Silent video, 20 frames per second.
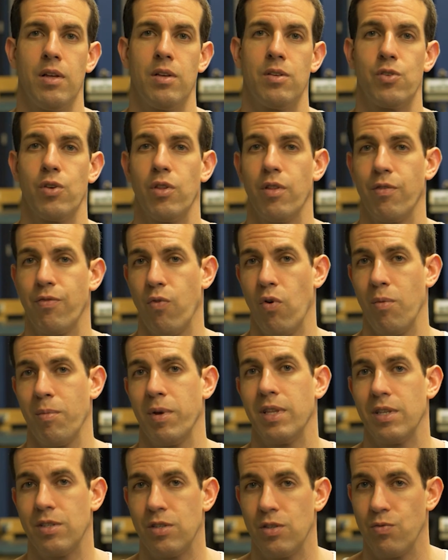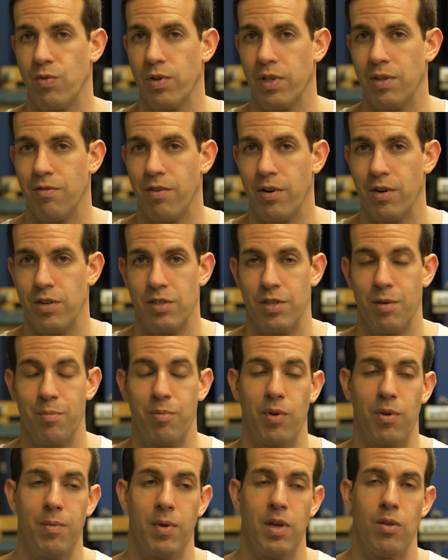So the form on this is really very
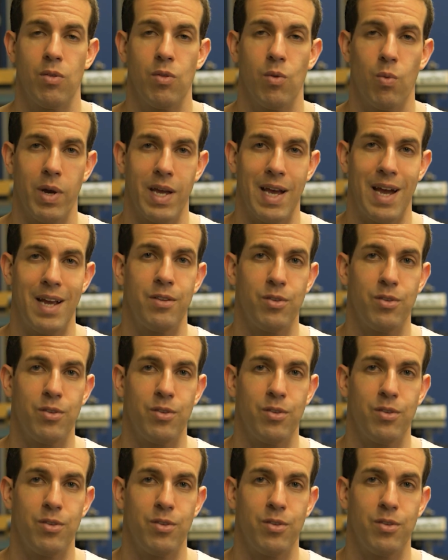simple. The way I